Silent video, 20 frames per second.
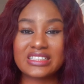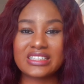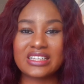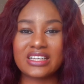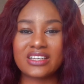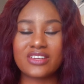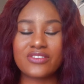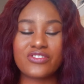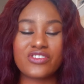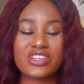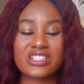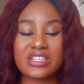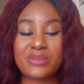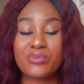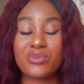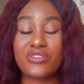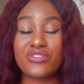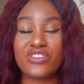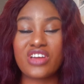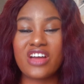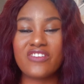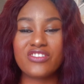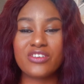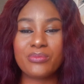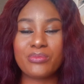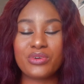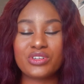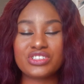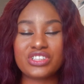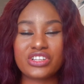like, for example, if you have a
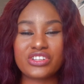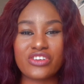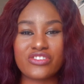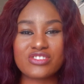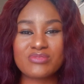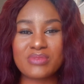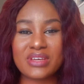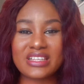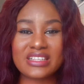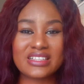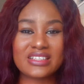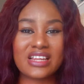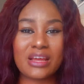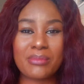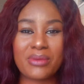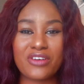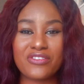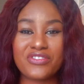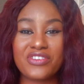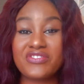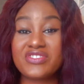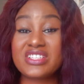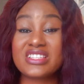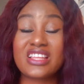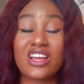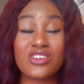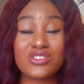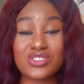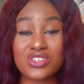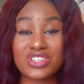budget of spending about
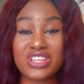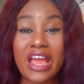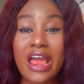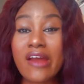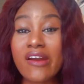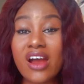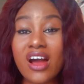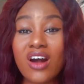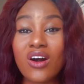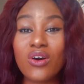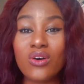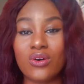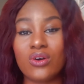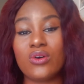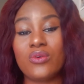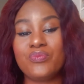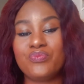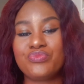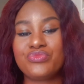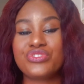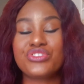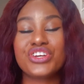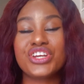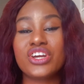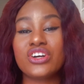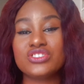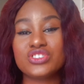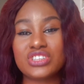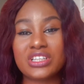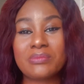50,000 naira or
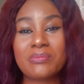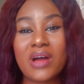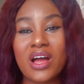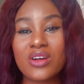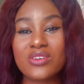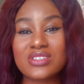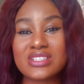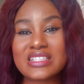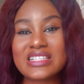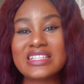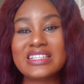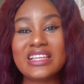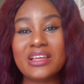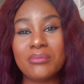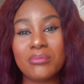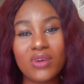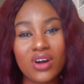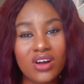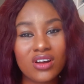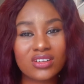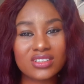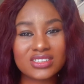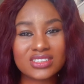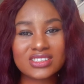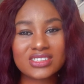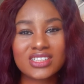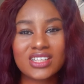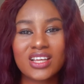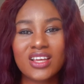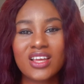£300 in a
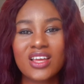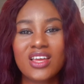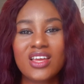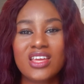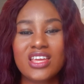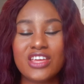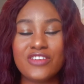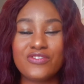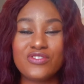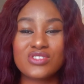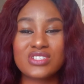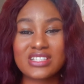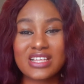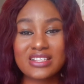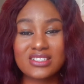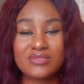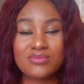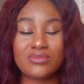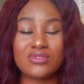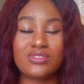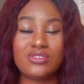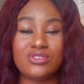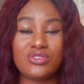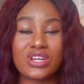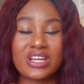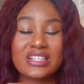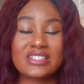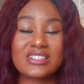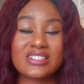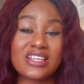month, if
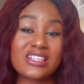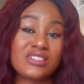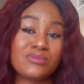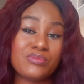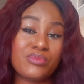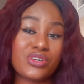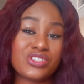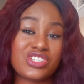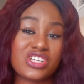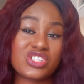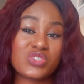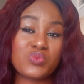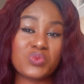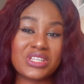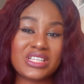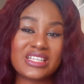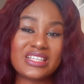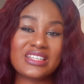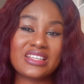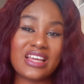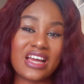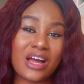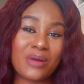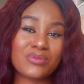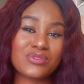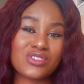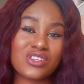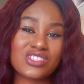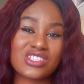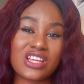you can set budgets within the
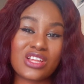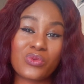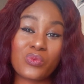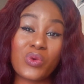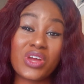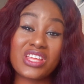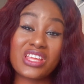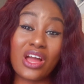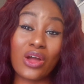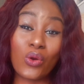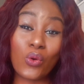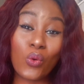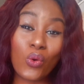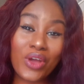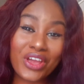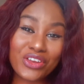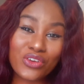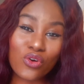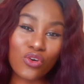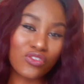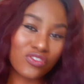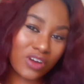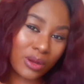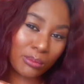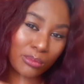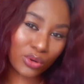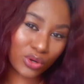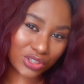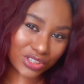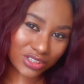app so that when you're going
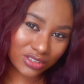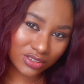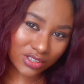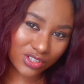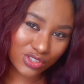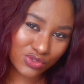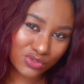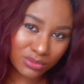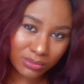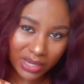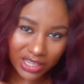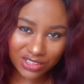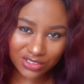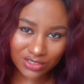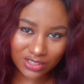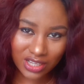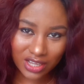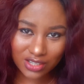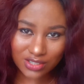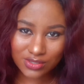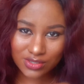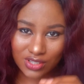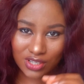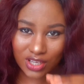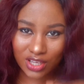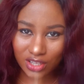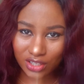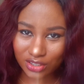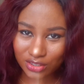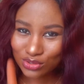overboard, it will remind you that,
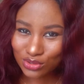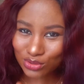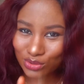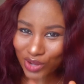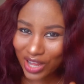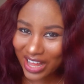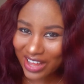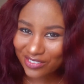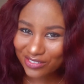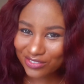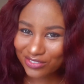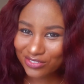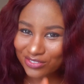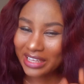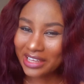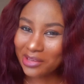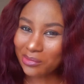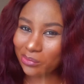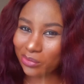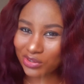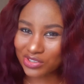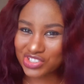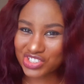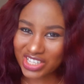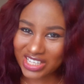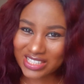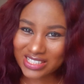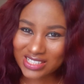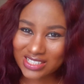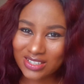hey, you have a
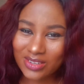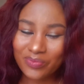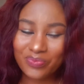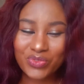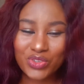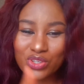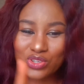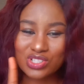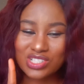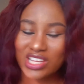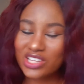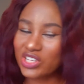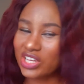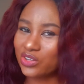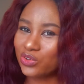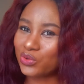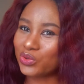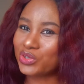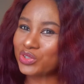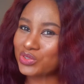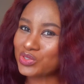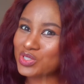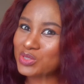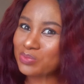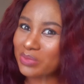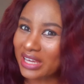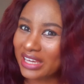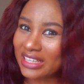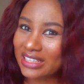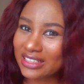budget. You said you're not going to
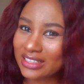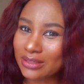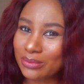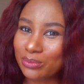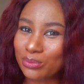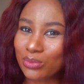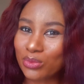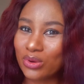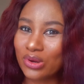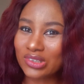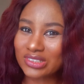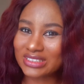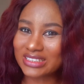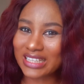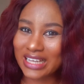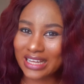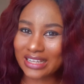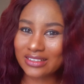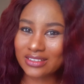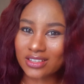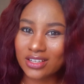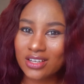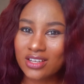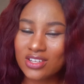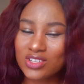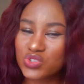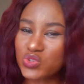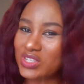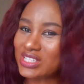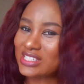spend more than
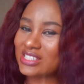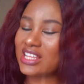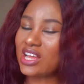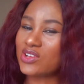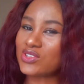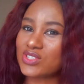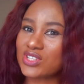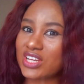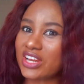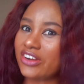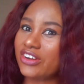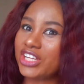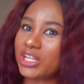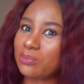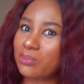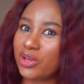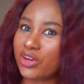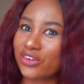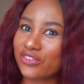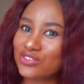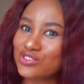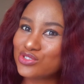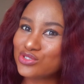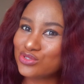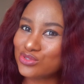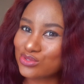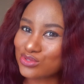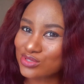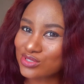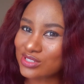20,000 naira on a pair of
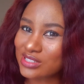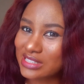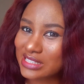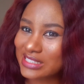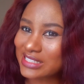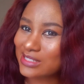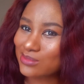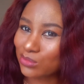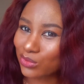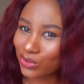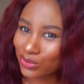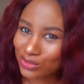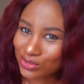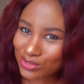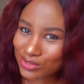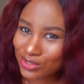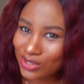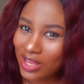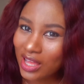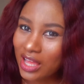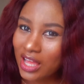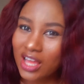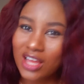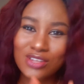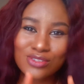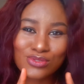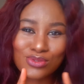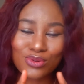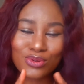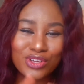shoes this month.
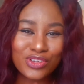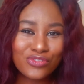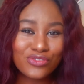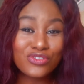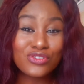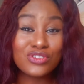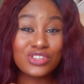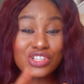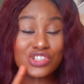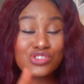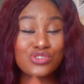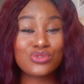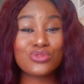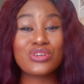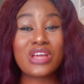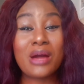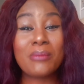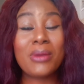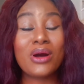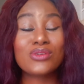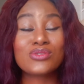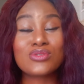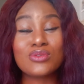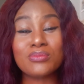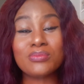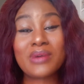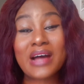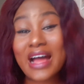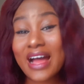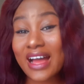So if the shoe you're about to
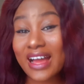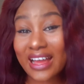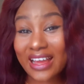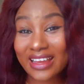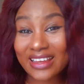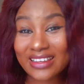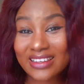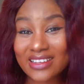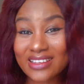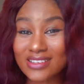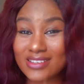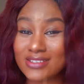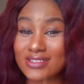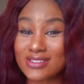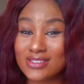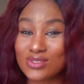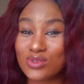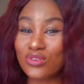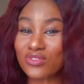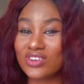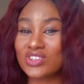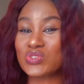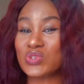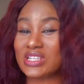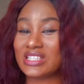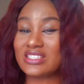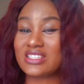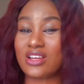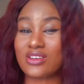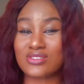buy is over
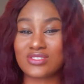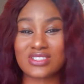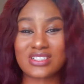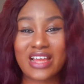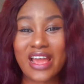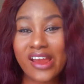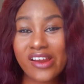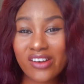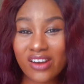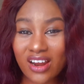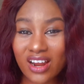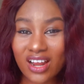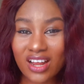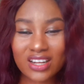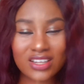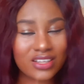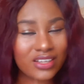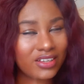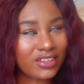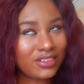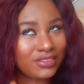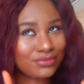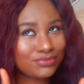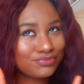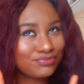20,000 naira, then